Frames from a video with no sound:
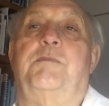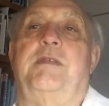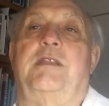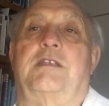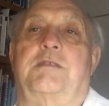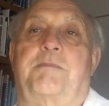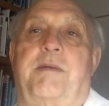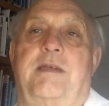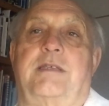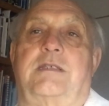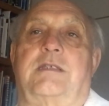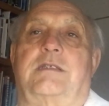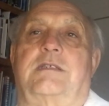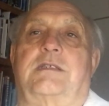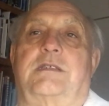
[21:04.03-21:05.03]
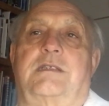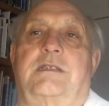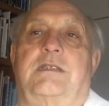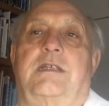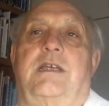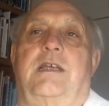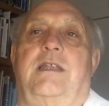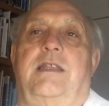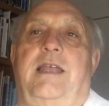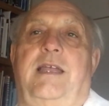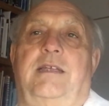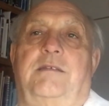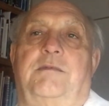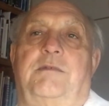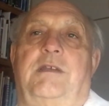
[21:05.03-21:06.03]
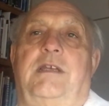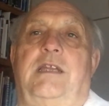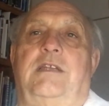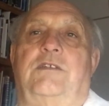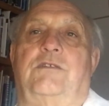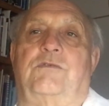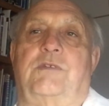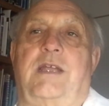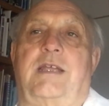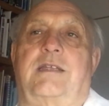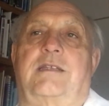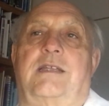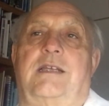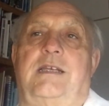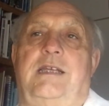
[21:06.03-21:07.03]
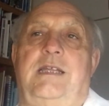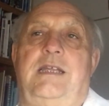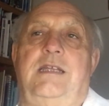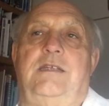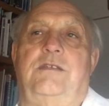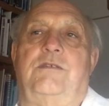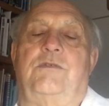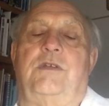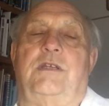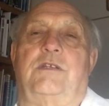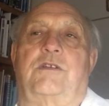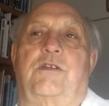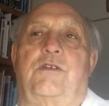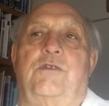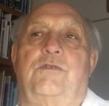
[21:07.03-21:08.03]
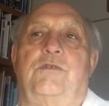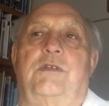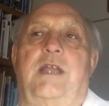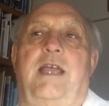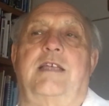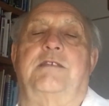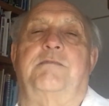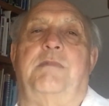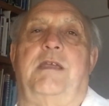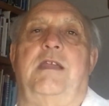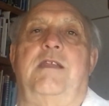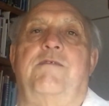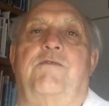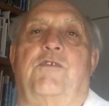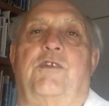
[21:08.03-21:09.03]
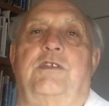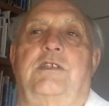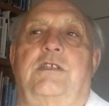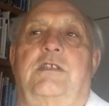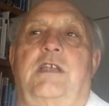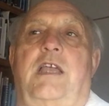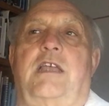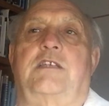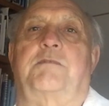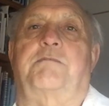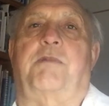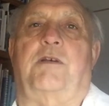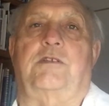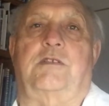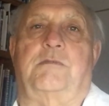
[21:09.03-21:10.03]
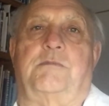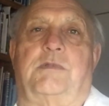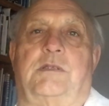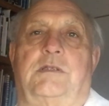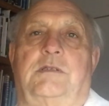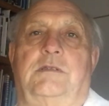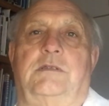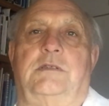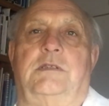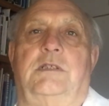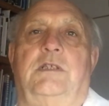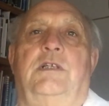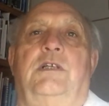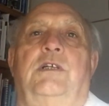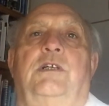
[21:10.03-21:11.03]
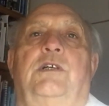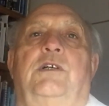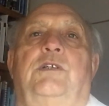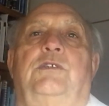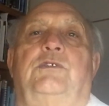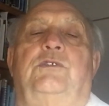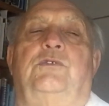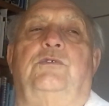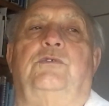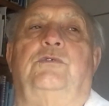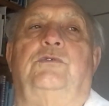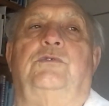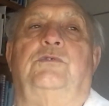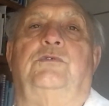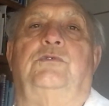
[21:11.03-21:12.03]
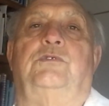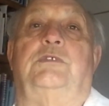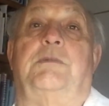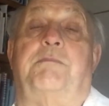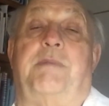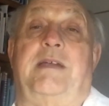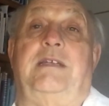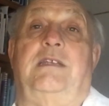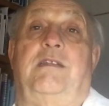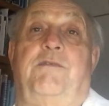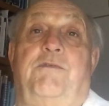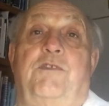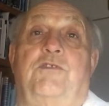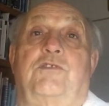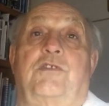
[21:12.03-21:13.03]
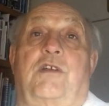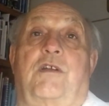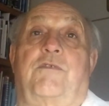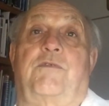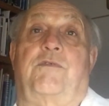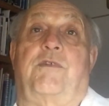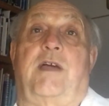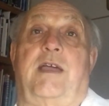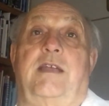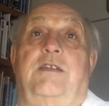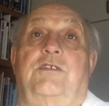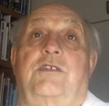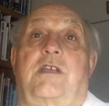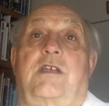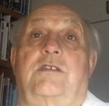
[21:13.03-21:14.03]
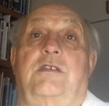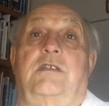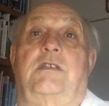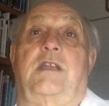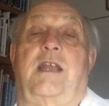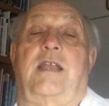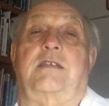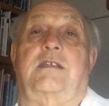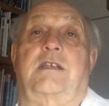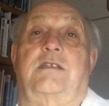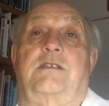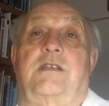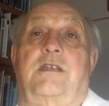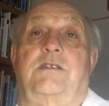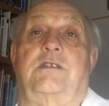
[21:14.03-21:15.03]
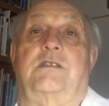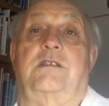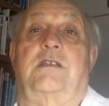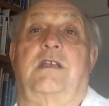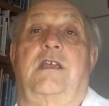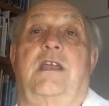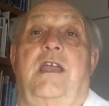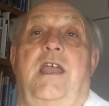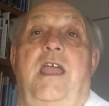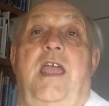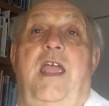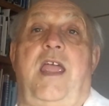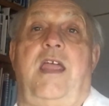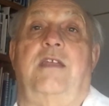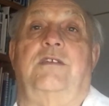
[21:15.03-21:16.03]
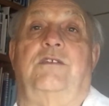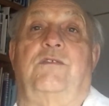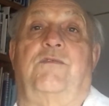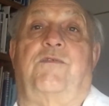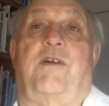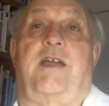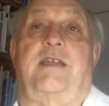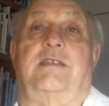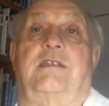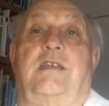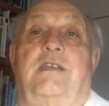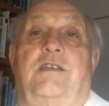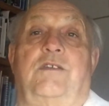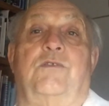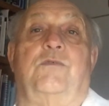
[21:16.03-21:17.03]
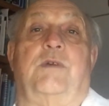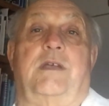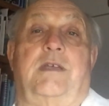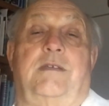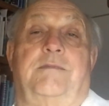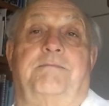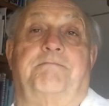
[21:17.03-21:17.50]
be the spaces that need to take the lead to include as many voices as possible to debate the future of higher education internationalization and to find a new way.